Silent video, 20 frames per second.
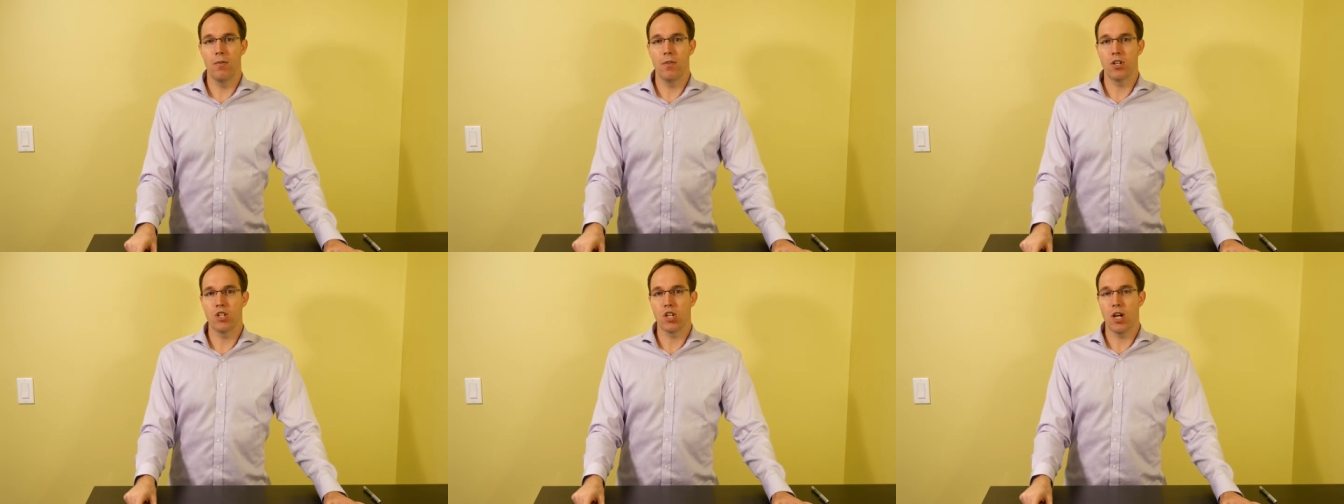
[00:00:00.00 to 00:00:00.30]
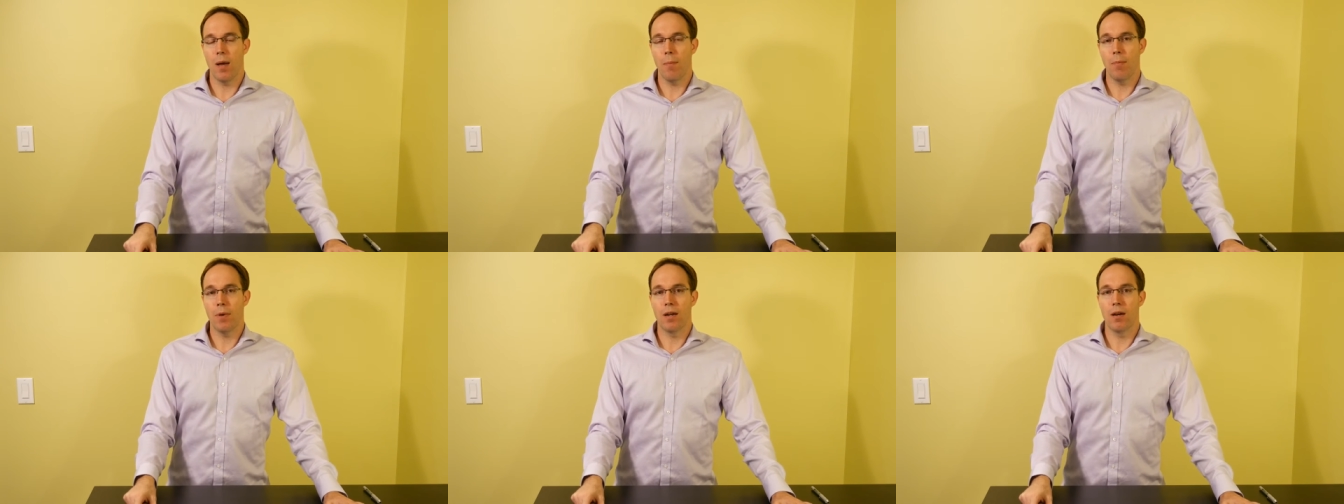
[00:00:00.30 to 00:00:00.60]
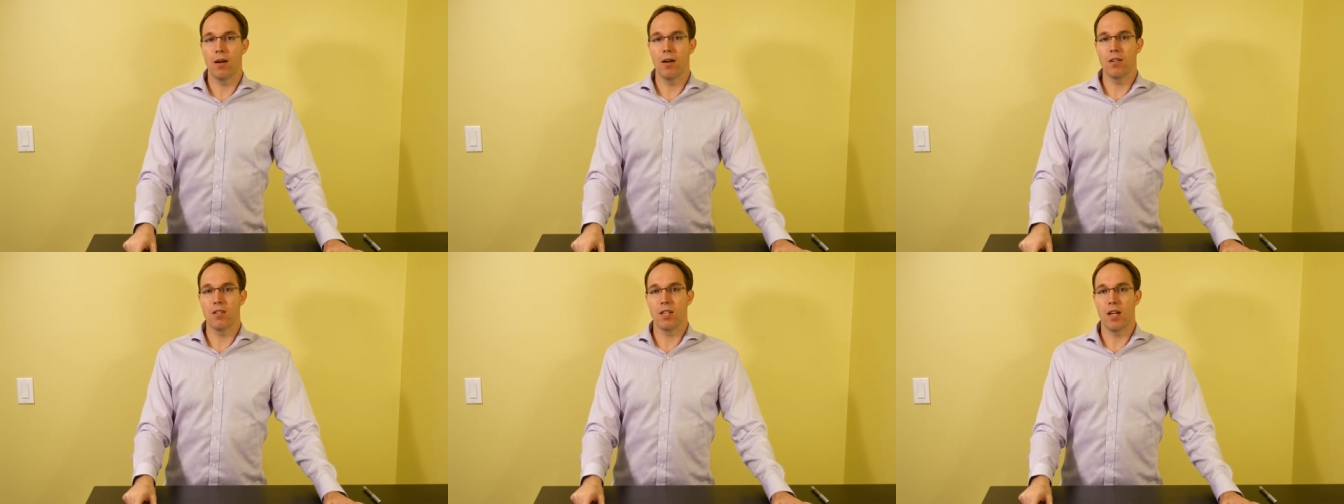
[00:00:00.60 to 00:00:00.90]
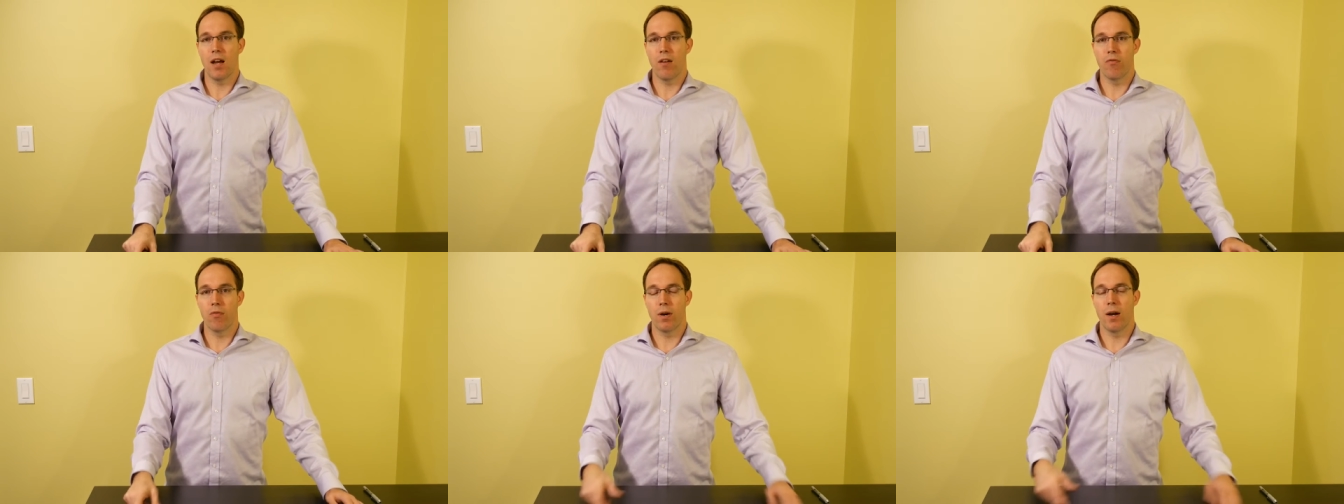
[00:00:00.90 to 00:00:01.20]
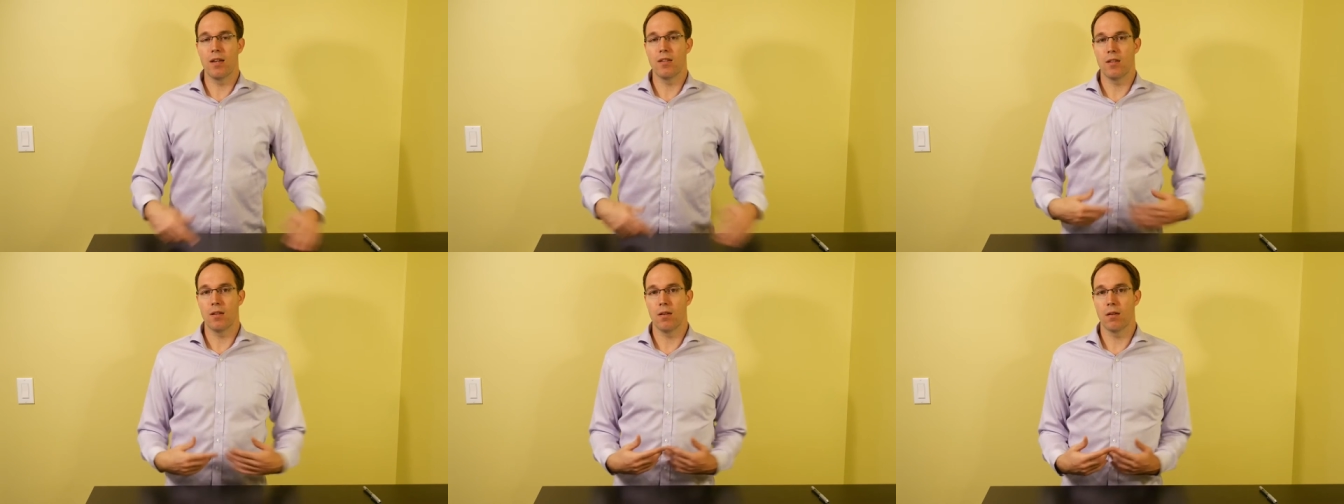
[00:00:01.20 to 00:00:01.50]
the shopping cart software
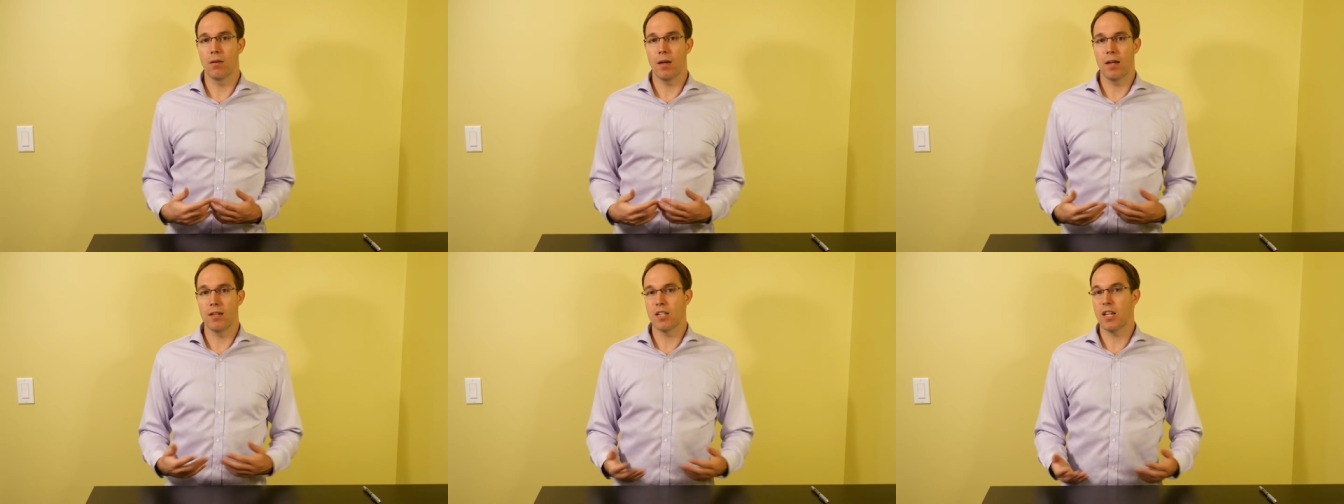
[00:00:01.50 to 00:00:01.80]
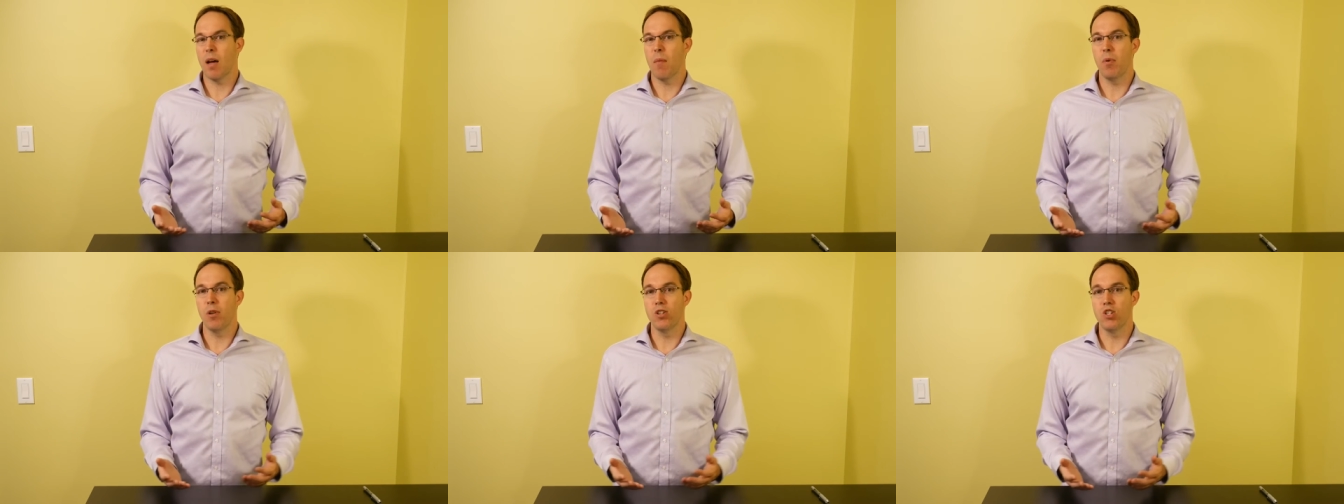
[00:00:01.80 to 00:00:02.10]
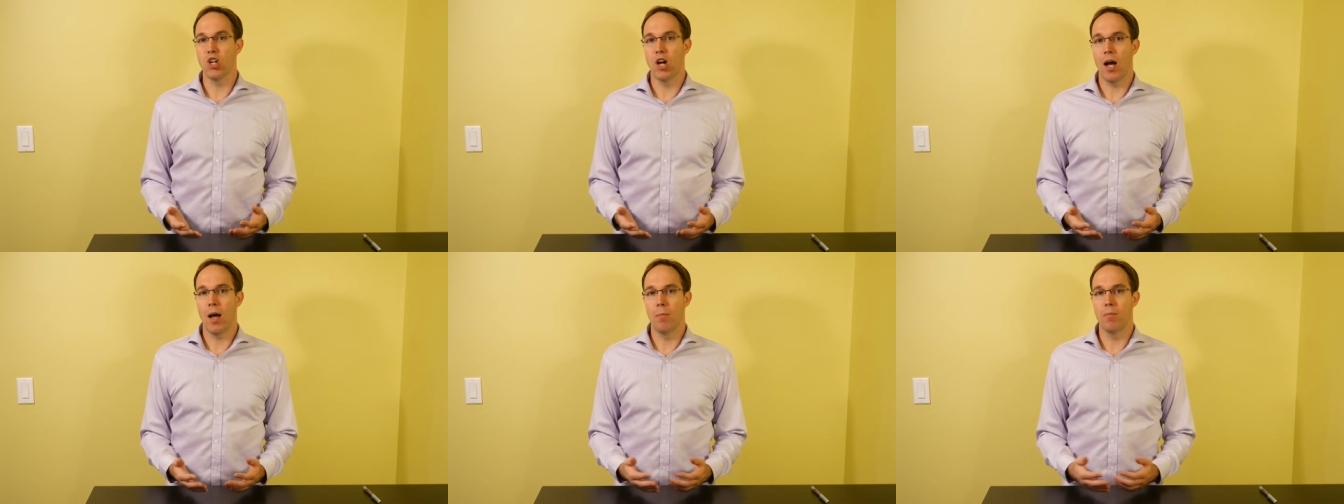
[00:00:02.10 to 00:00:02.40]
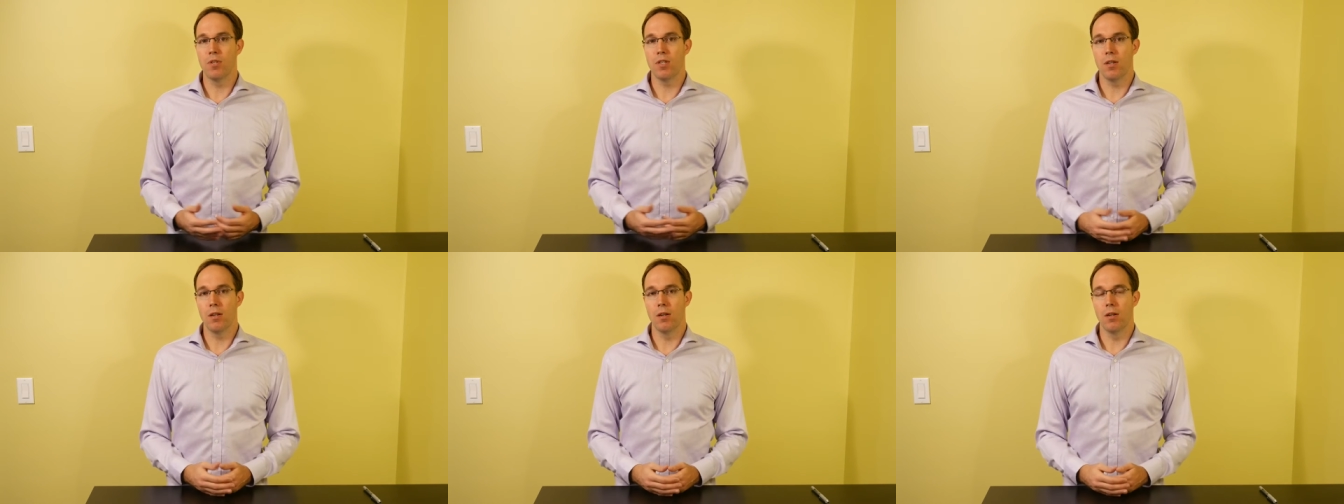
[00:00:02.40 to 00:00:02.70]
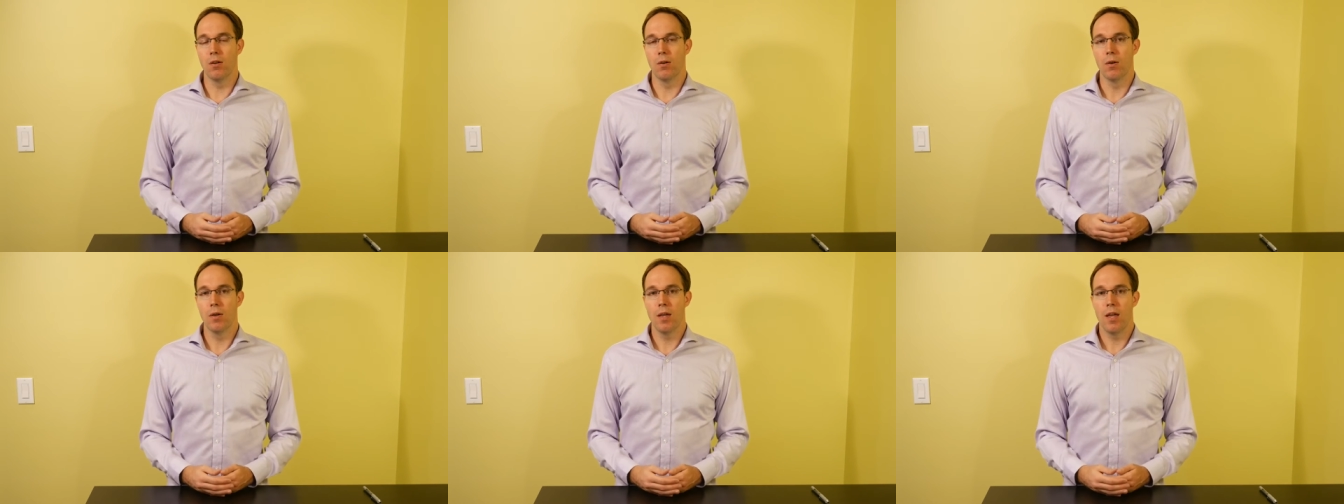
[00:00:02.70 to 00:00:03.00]
has a, has a couple jobs to
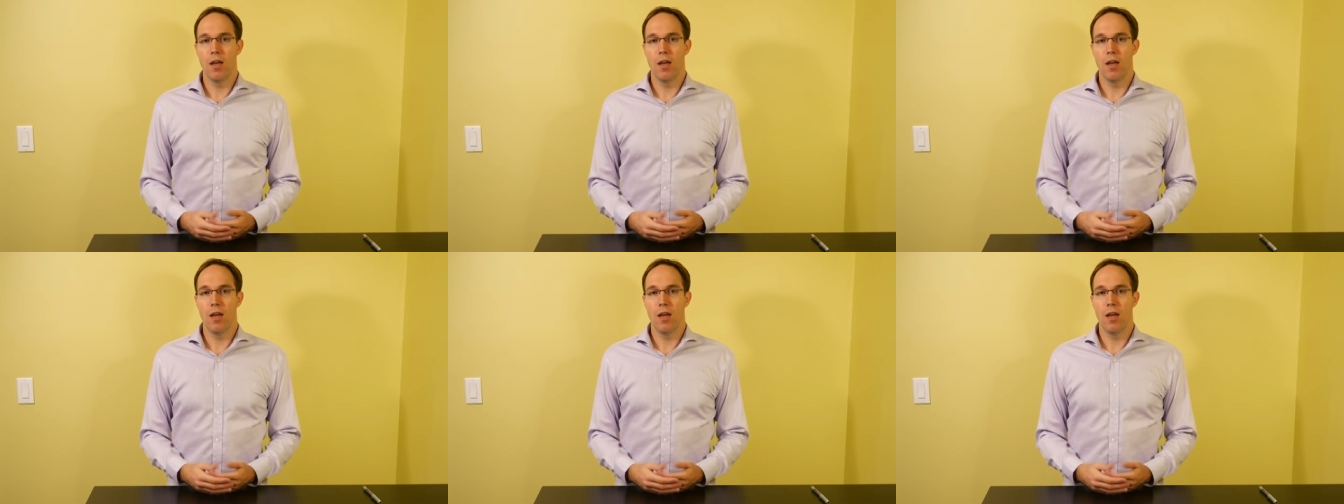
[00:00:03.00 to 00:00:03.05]
do.